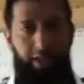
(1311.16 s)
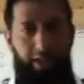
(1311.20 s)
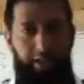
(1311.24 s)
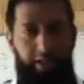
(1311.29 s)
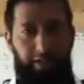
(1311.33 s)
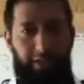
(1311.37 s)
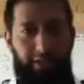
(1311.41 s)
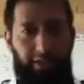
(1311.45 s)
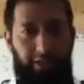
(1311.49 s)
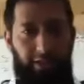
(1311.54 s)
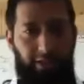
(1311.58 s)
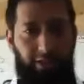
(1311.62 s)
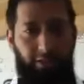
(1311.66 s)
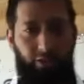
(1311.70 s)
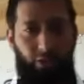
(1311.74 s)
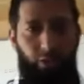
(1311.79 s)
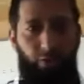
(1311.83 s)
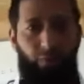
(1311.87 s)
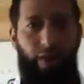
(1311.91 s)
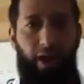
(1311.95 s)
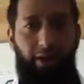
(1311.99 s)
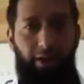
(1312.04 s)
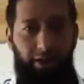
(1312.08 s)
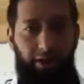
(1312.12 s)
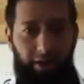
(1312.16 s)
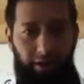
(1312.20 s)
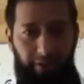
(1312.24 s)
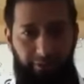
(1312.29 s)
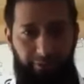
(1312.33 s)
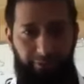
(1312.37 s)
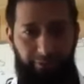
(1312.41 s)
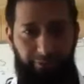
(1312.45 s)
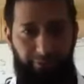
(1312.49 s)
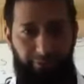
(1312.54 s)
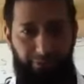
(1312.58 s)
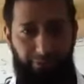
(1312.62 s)
This is your
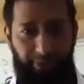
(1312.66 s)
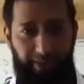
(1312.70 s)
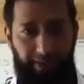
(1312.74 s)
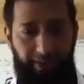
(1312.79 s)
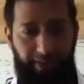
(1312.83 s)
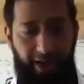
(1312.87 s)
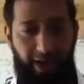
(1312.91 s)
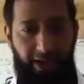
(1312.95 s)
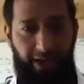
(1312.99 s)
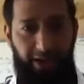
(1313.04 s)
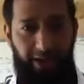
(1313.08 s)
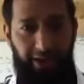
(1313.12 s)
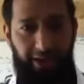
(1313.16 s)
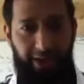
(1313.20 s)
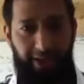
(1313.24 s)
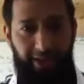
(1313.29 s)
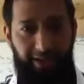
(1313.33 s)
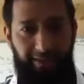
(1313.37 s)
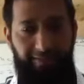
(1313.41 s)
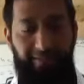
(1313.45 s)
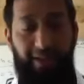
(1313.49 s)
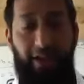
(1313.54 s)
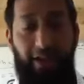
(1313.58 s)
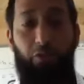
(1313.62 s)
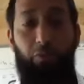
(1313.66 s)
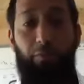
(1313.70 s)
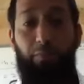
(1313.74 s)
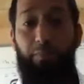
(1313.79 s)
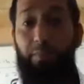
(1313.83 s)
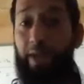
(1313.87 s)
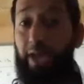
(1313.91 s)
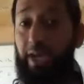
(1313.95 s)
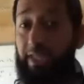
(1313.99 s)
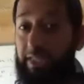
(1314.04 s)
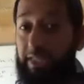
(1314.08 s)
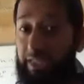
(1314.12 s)
vector, right? When you
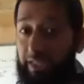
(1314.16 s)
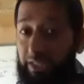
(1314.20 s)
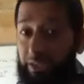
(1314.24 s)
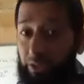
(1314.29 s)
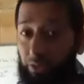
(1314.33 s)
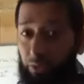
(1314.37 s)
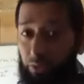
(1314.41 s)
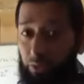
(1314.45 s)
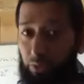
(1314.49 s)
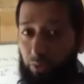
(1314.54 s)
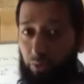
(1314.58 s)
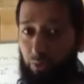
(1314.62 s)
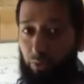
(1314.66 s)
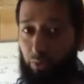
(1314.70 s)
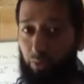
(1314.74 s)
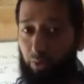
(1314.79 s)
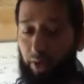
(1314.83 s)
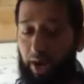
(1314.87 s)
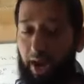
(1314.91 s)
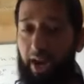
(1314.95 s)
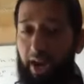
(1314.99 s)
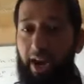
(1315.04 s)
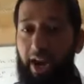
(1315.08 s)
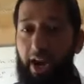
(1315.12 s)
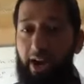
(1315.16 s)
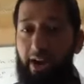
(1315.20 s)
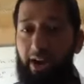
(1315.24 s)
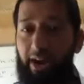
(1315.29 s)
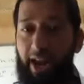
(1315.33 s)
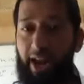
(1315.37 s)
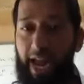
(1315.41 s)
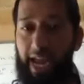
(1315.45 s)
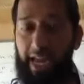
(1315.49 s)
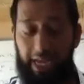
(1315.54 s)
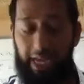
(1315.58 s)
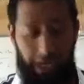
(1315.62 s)
mix the two and add
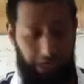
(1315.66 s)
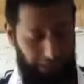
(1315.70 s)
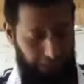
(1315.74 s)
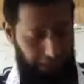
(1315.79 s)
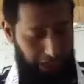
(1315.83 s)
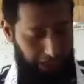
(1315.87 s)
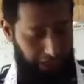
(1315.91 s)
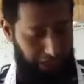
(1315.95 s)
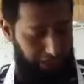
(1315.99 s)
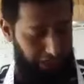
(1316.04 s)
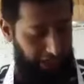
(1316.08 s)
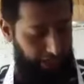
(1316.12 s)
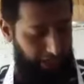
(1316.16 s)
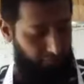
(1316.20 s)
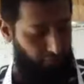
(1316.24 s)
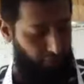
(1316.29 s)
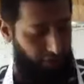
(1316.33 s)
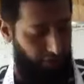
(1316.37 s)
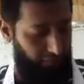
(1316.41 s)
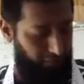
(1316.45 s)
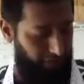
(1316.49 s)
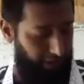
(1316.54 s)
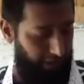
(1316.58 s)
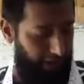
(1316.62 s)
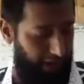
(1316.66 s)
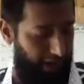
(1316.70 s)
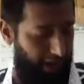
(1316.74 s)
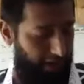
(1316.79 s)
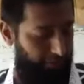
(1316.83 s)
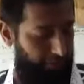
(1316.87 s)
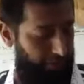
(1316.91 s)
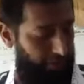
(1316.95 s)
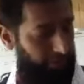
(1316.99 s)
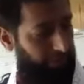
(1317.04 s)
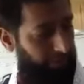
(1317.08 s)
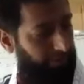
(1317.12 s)
ligase enzyme, what will
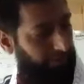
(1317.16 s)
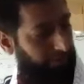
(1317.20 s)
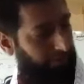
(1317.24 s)
happen?